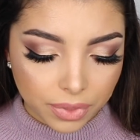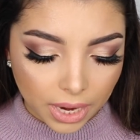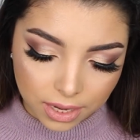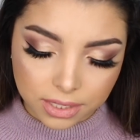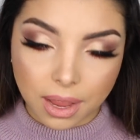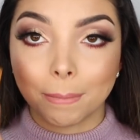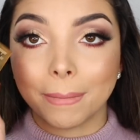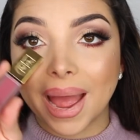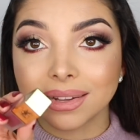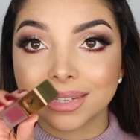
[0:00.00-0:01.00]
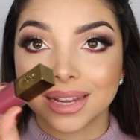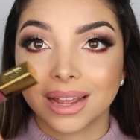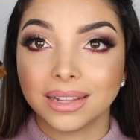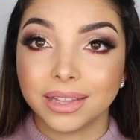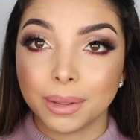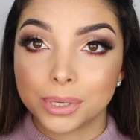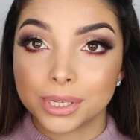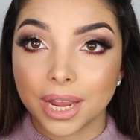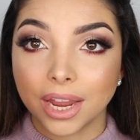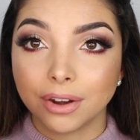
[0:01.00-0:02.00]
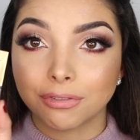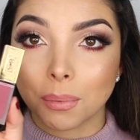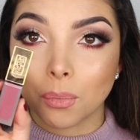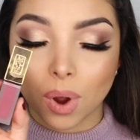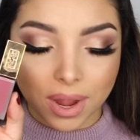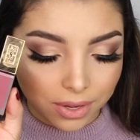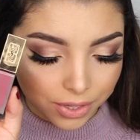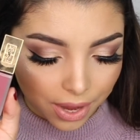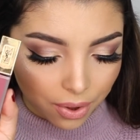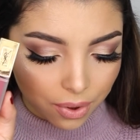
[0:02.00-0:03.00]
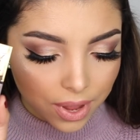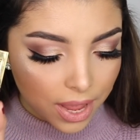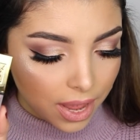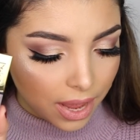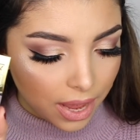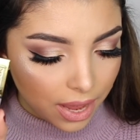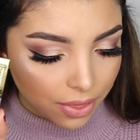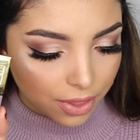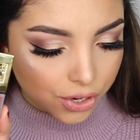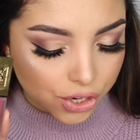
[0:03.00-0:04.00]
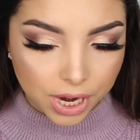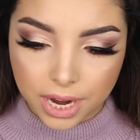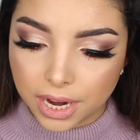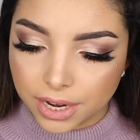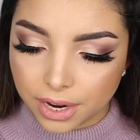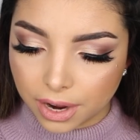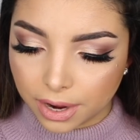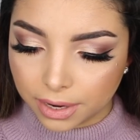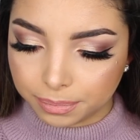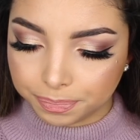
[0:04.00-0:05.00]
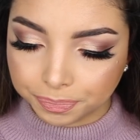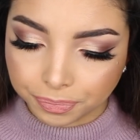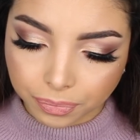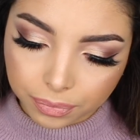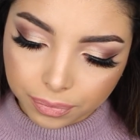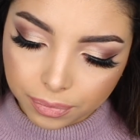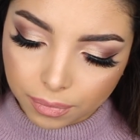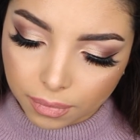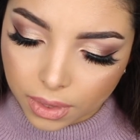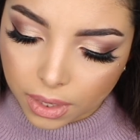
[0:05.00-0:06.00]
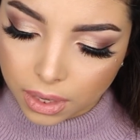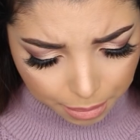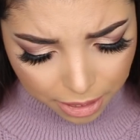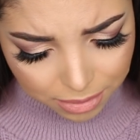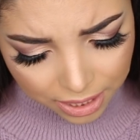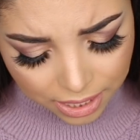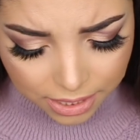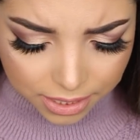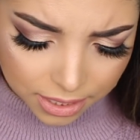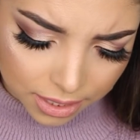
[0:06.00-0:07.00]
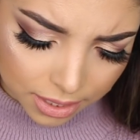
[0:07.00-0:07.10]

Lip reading: Is Matte Lip Stain from YSL in the shade, am I blind?